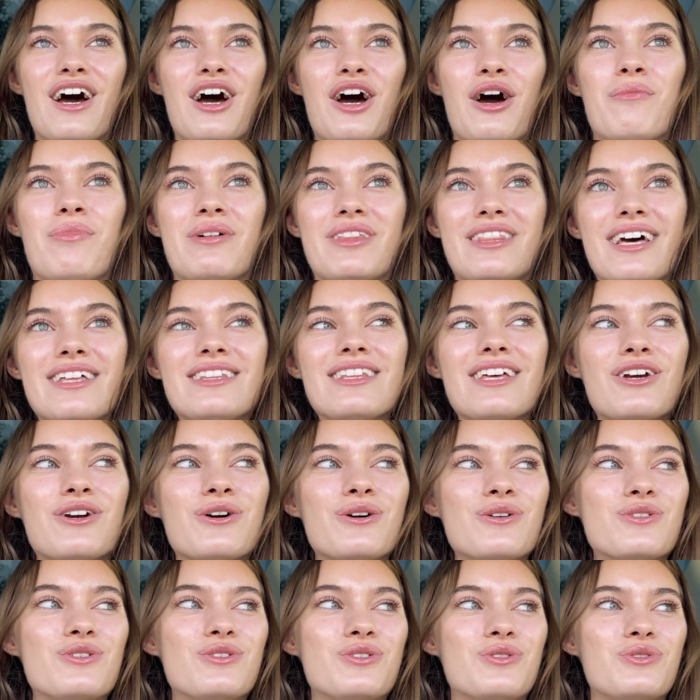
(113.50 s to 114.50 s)
But then I
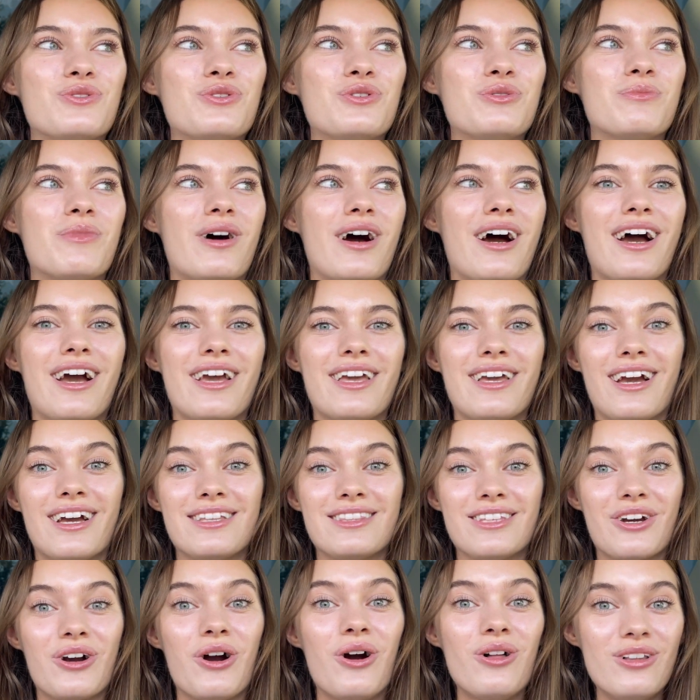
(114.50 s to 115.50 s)
go to my
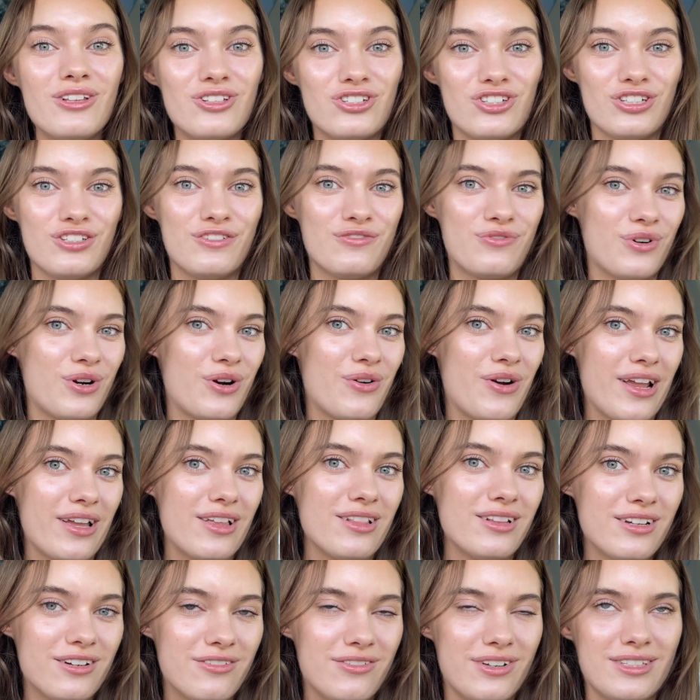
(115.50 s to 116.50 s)
gynecologist for a
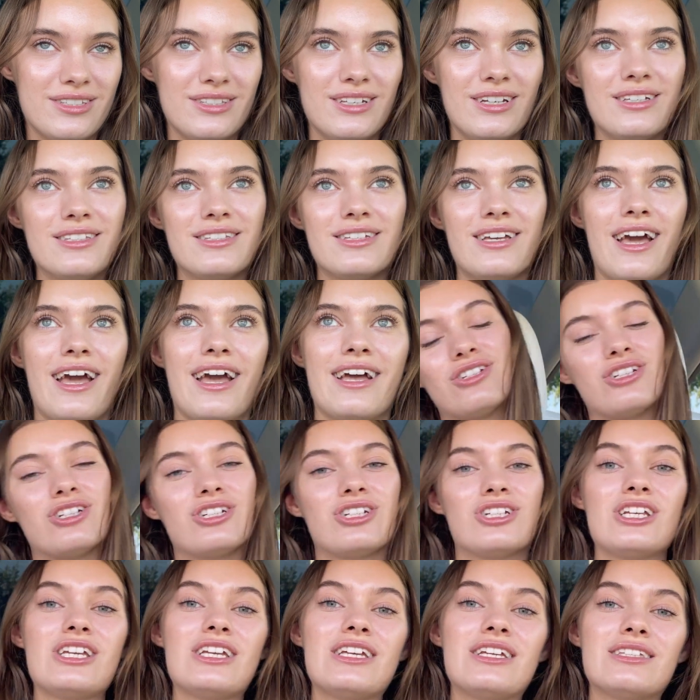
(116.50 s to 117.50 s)
regular visit, and
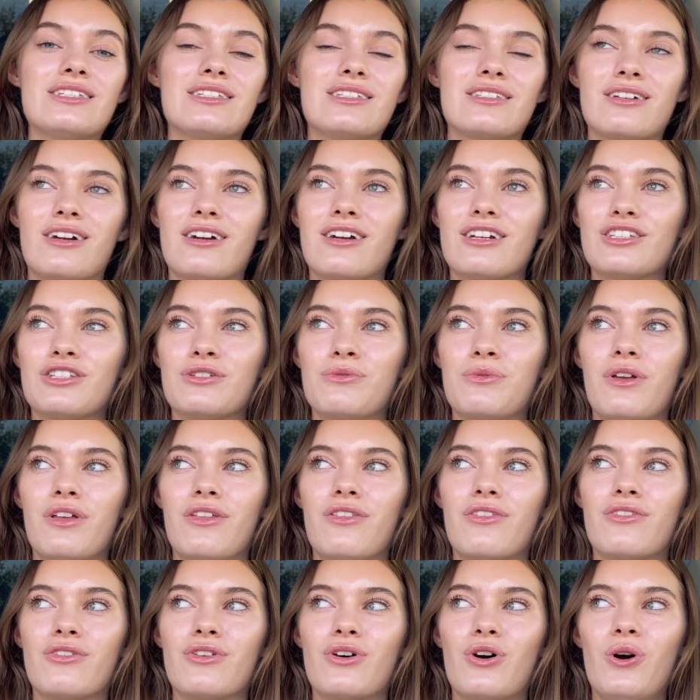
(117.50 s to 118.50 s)
she starts
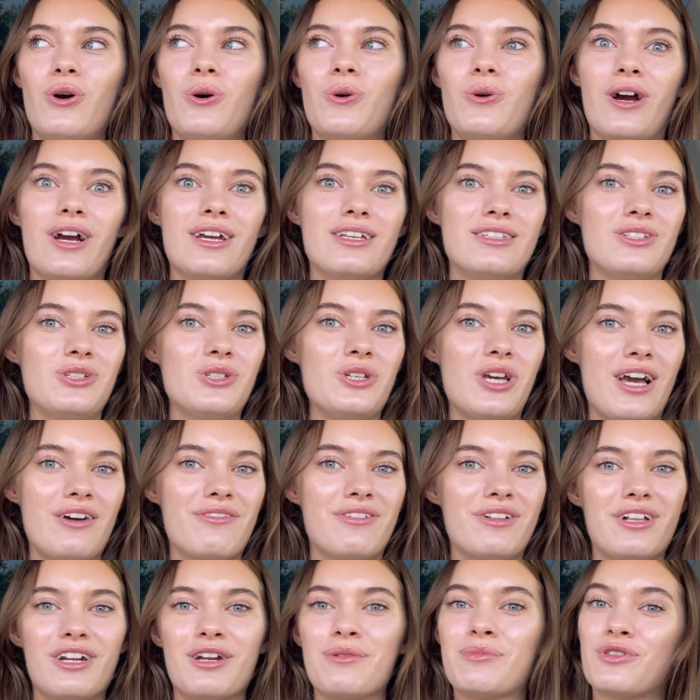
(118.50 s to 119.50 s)
with, oh, I see you have a
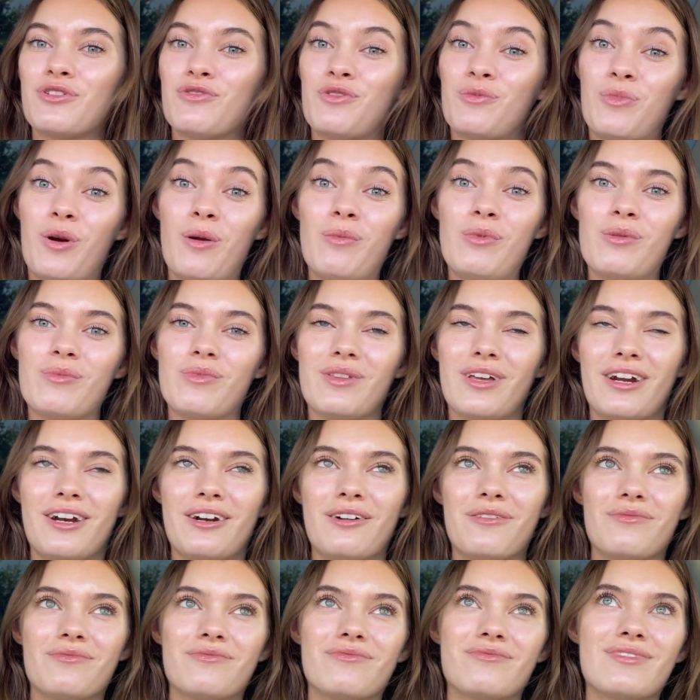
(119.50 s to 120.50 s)
little bit of a problem there.